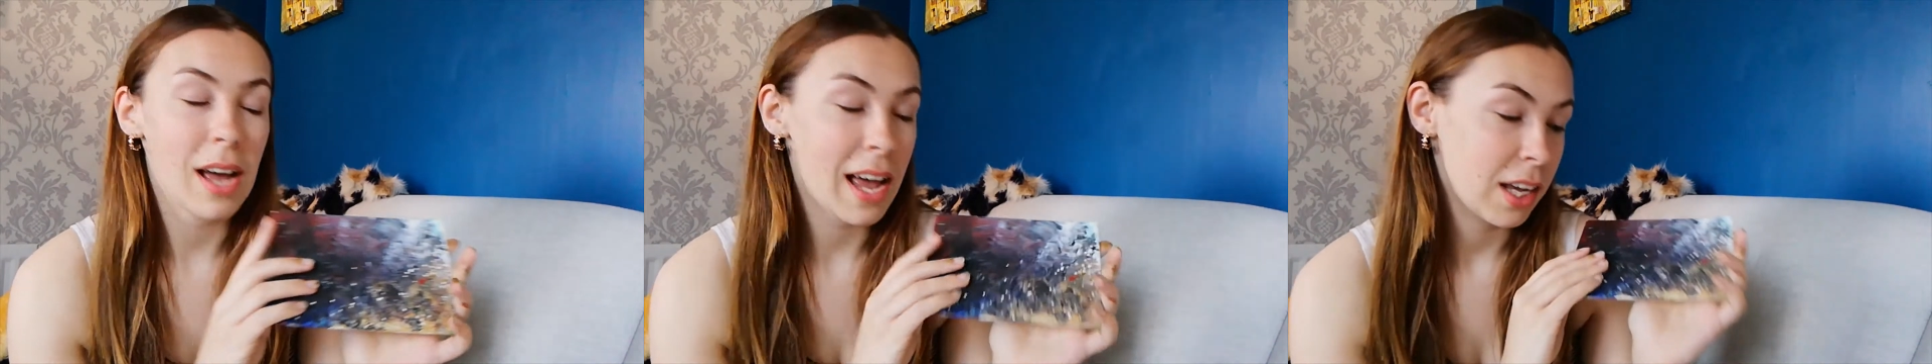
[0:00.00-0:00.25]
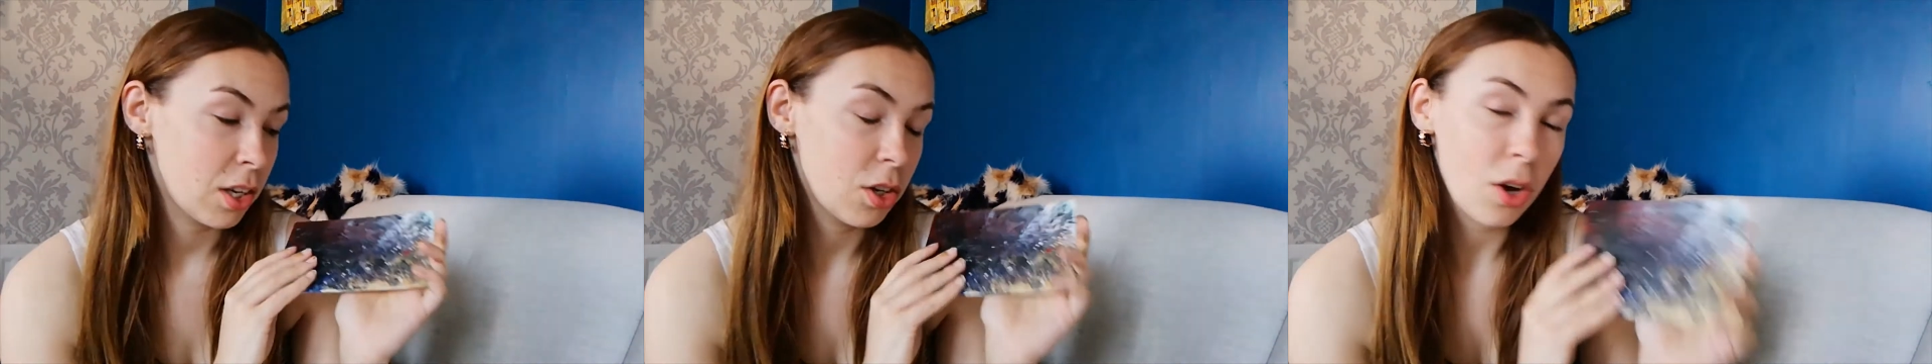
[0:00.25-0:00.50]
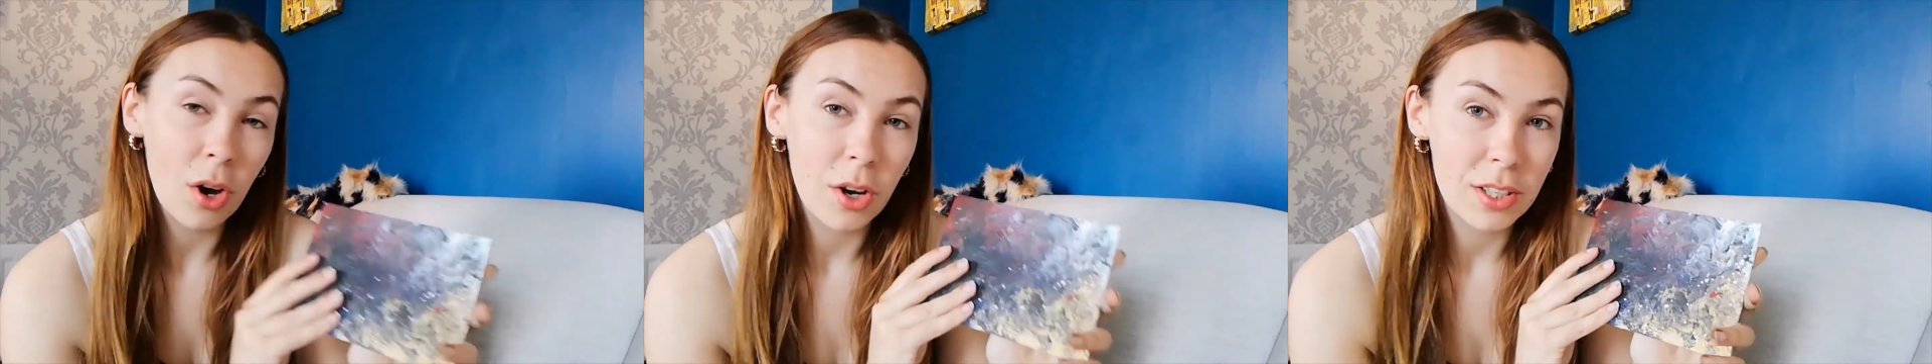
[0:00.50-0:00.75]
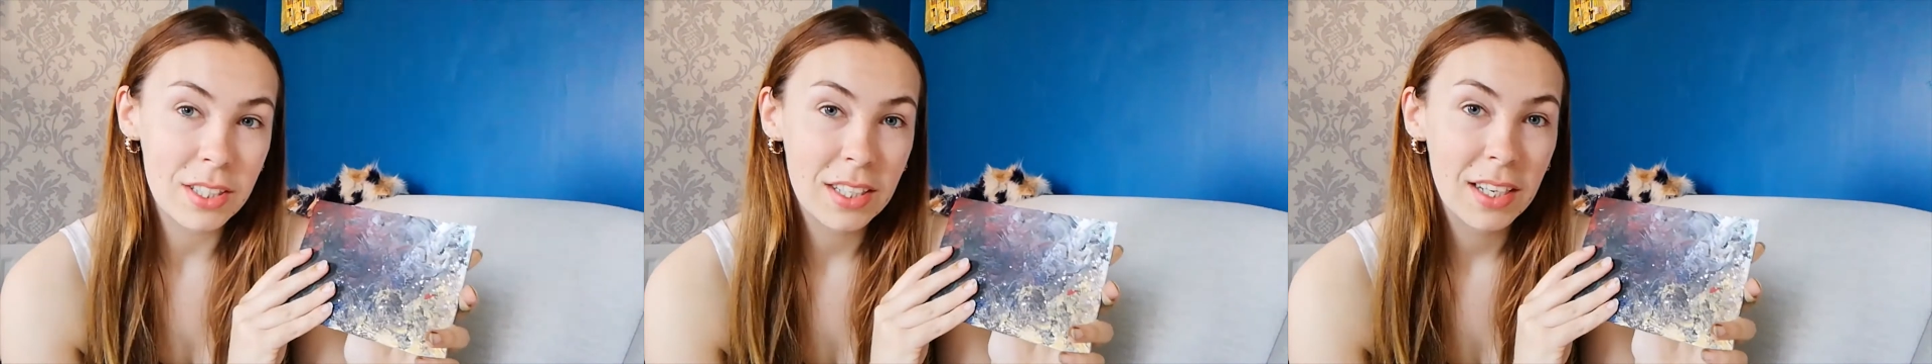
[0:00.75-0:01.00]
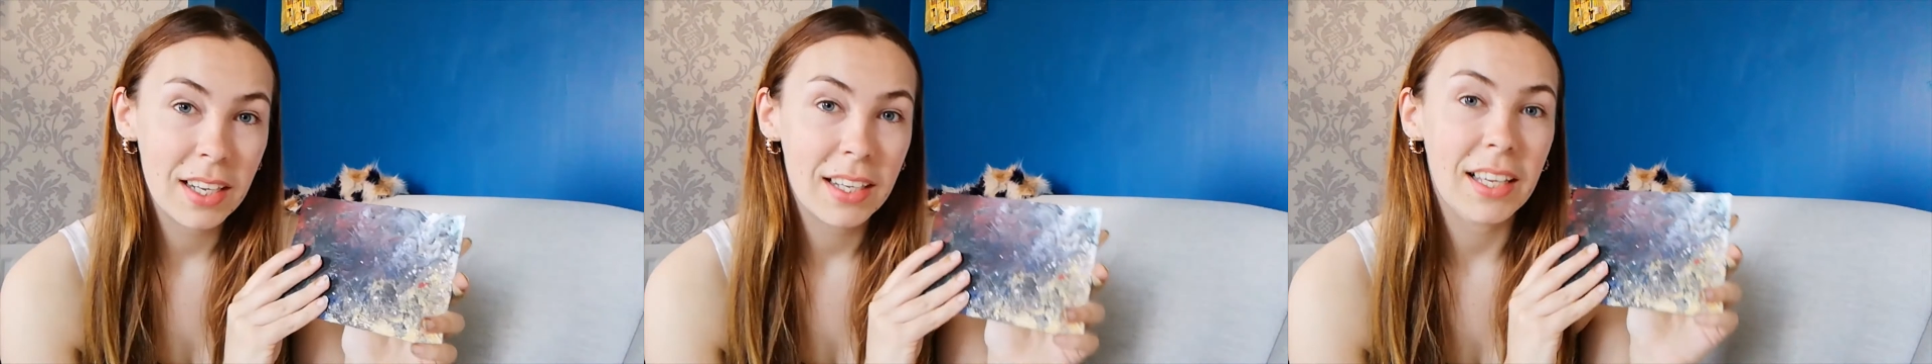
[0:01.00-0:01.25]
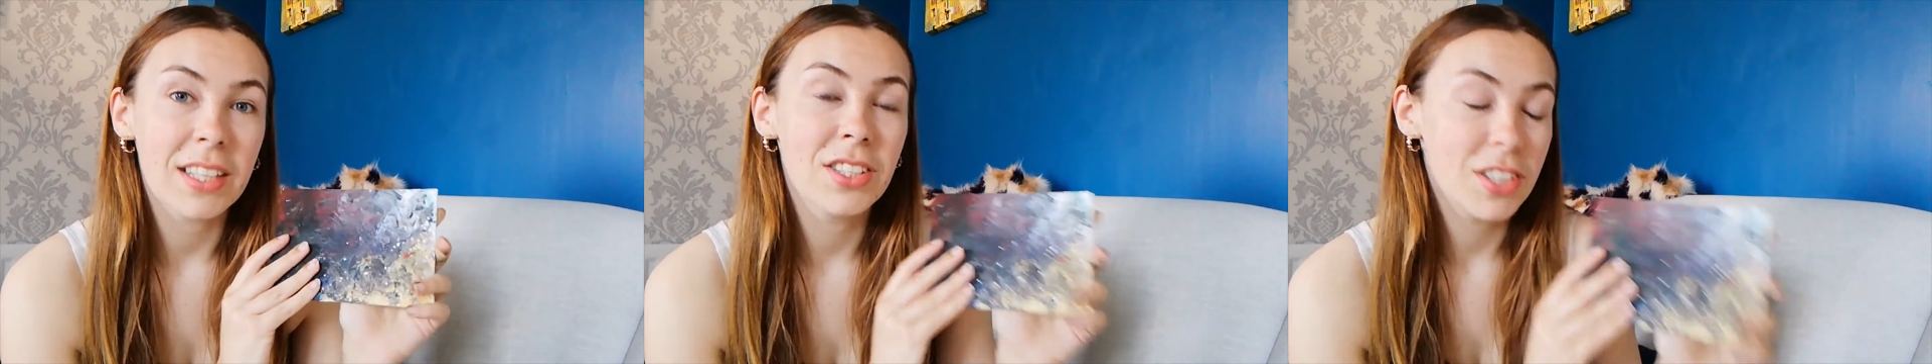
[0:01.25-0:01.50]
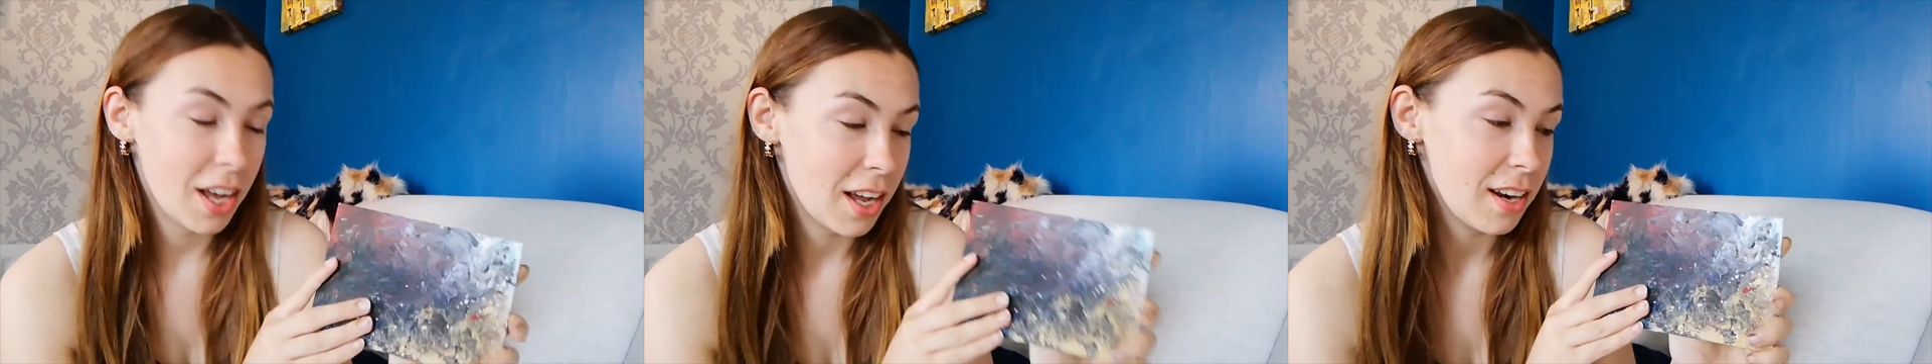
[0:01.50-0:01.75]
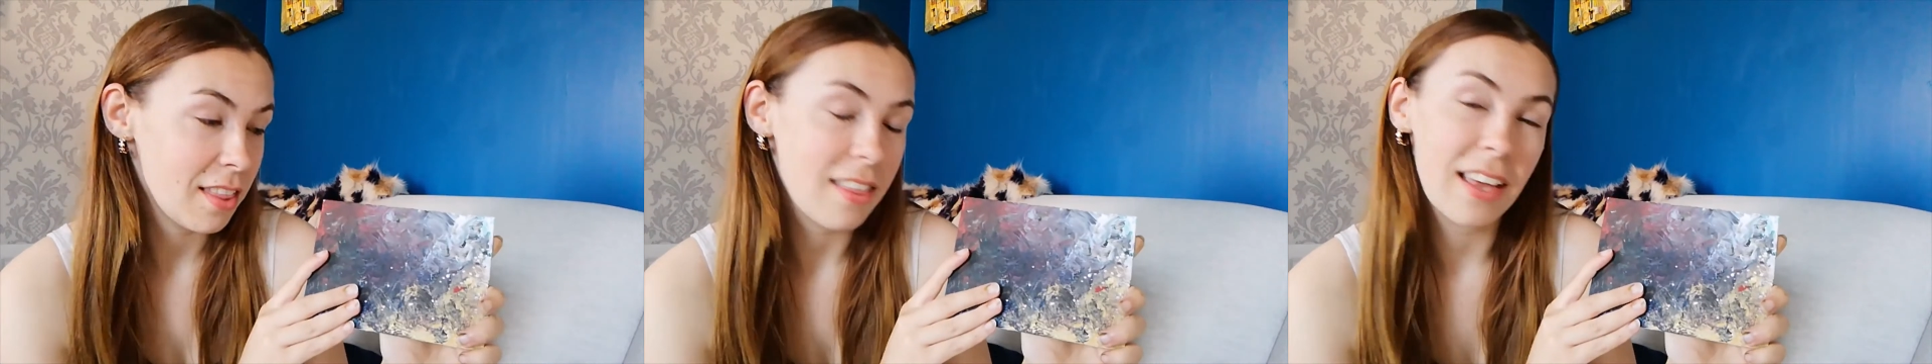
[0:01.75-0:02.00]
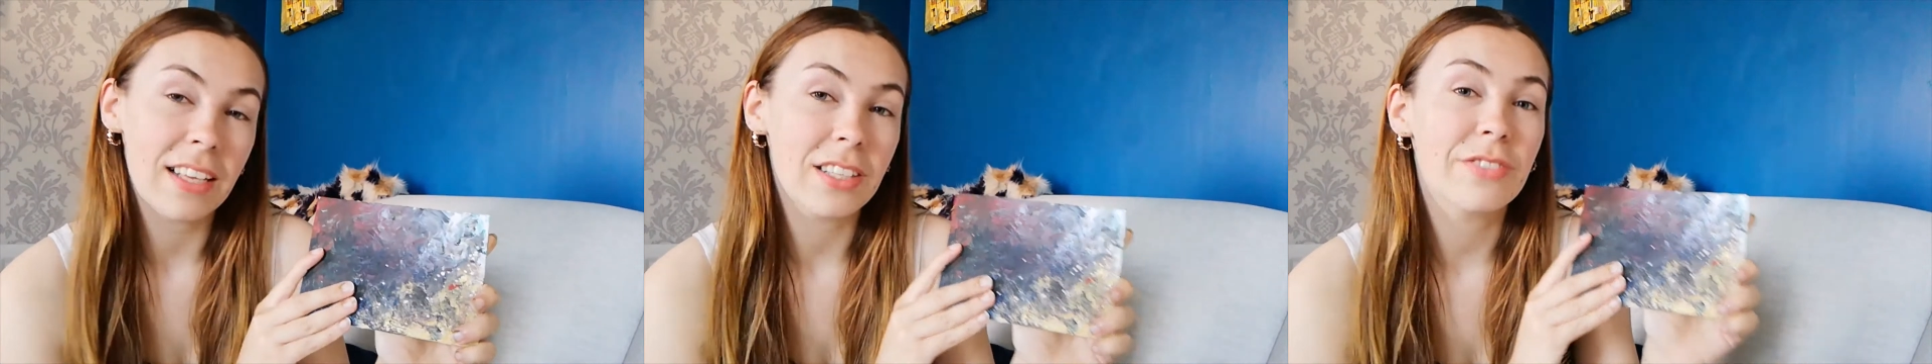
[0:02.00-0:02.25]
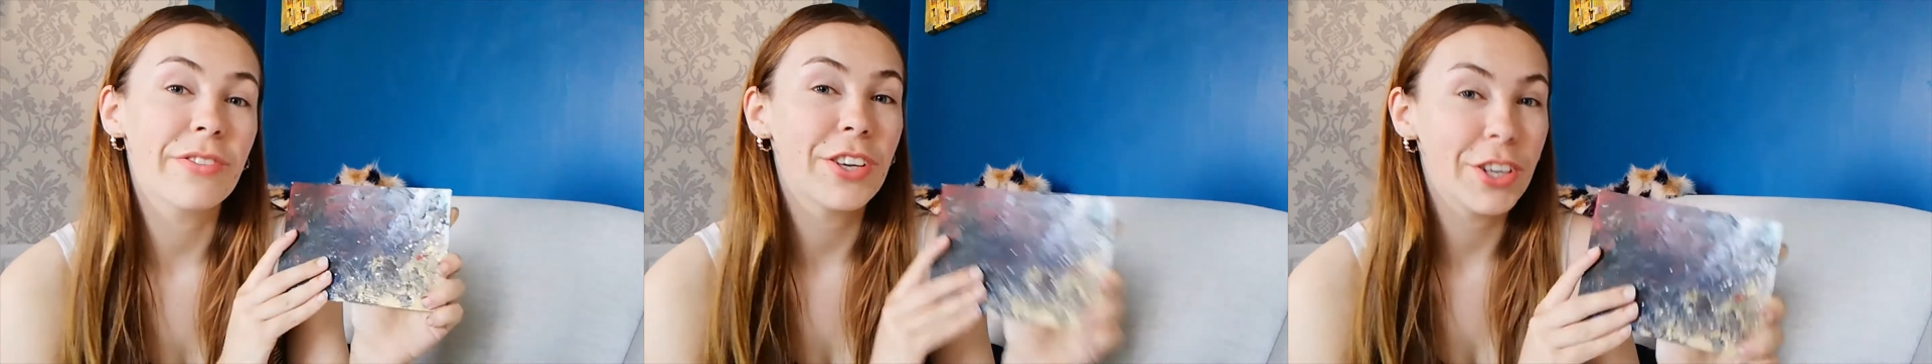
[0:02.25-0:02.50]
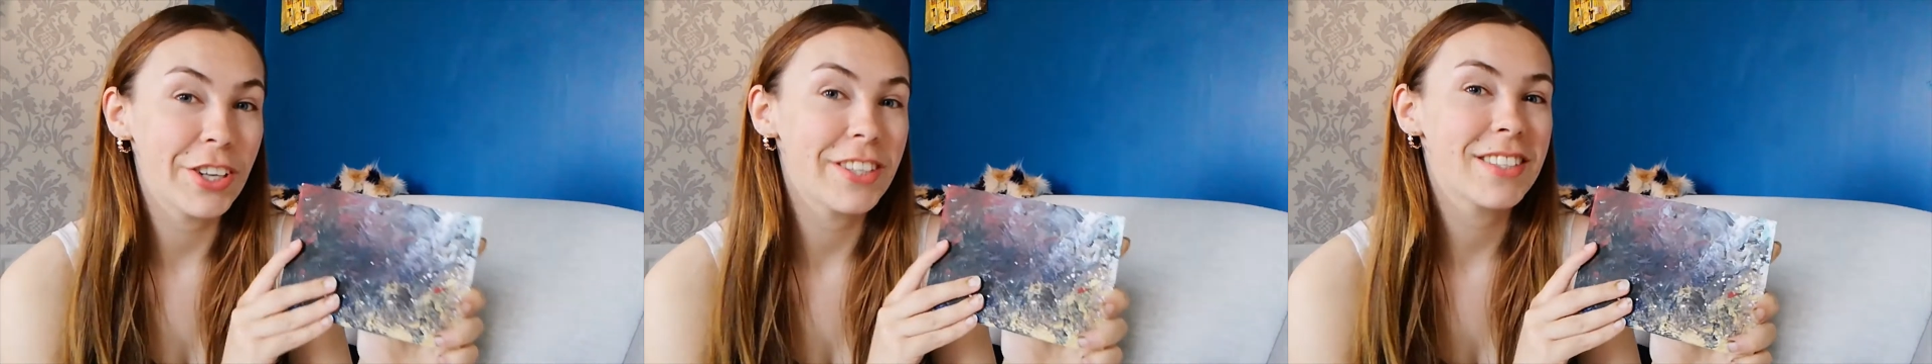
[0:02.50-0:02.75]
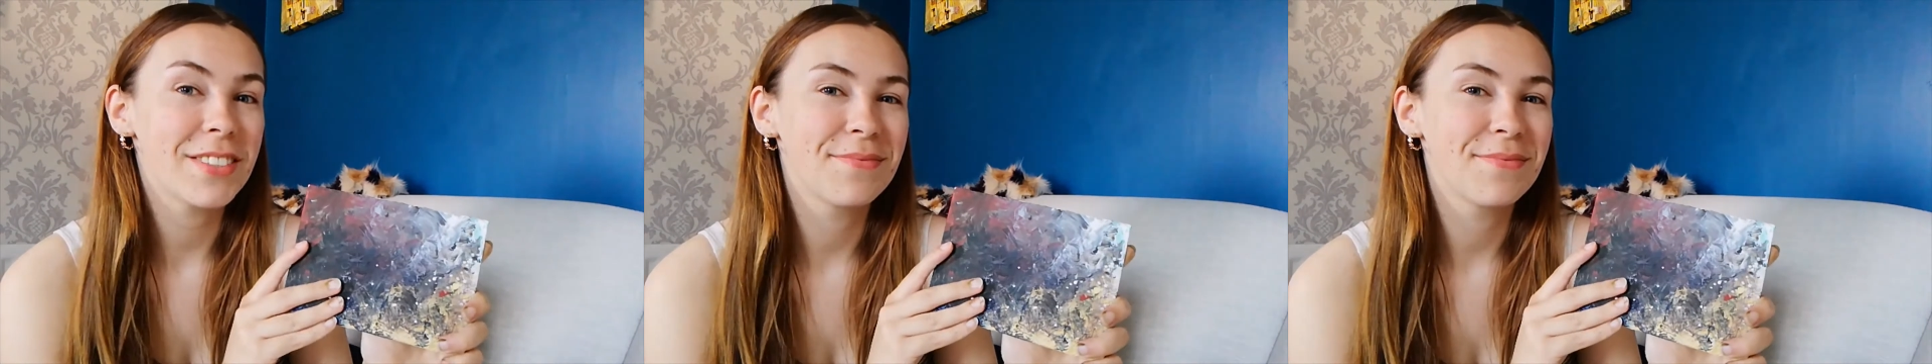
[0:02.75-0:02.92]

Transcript: and God can turn things for good.